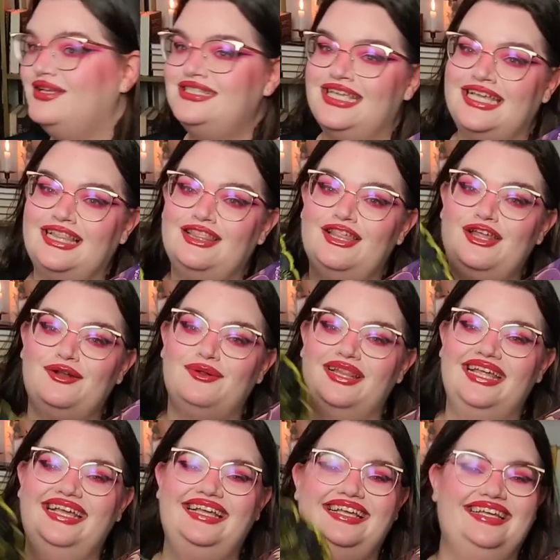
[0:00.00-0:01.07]
is like
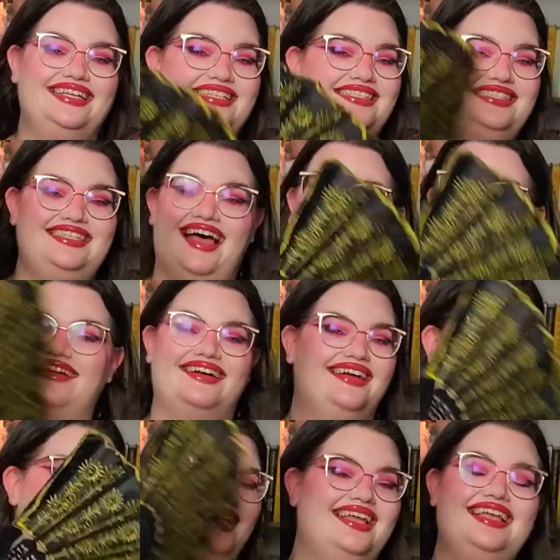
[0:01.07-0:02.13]
literally, it's not
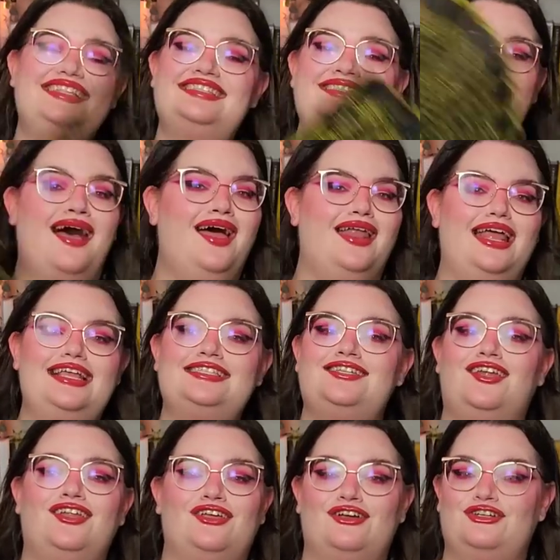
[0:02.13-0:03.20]
good. It's not
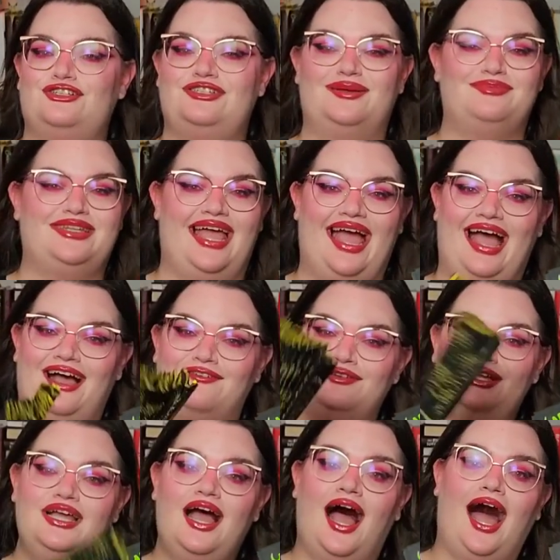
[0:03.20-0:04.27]
a good ship to
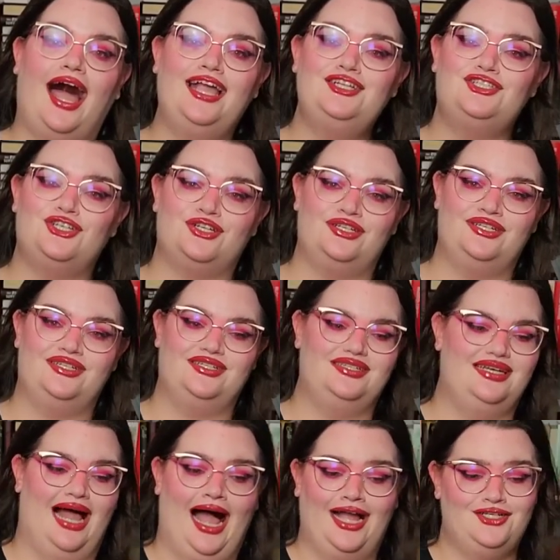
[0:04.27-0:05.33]
have. I
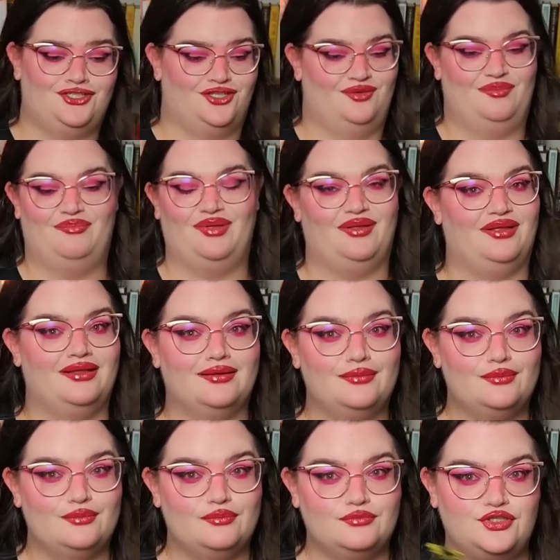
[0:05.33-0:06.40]
shouldn't be
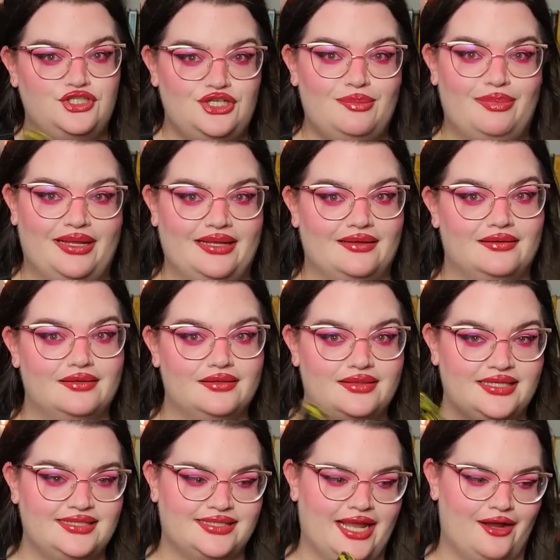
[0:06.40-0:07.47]
shipping
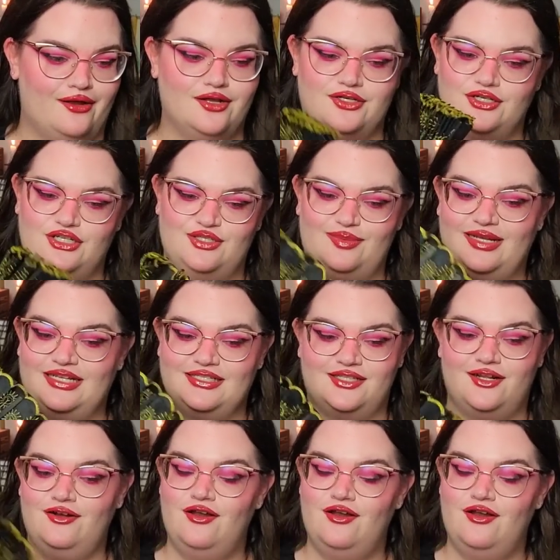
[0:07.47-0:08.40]
these characters because they're